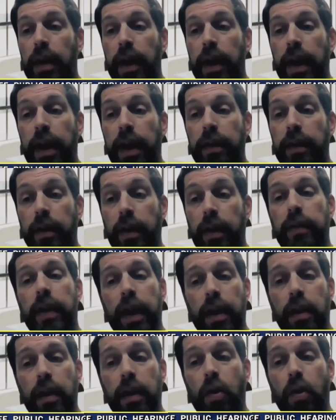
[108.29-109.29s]
And
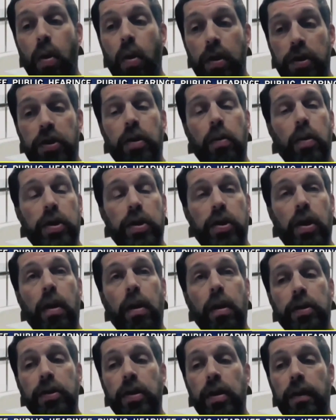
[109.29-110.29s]
then, of course, the
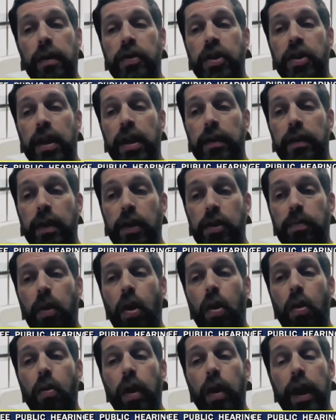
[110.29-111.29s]
results that have seen this
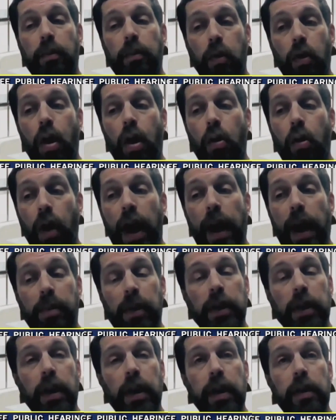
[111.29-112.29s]
program grow
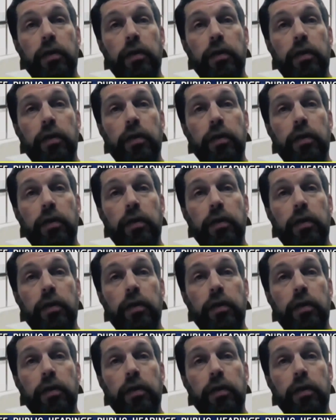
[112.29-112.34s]
rapidly,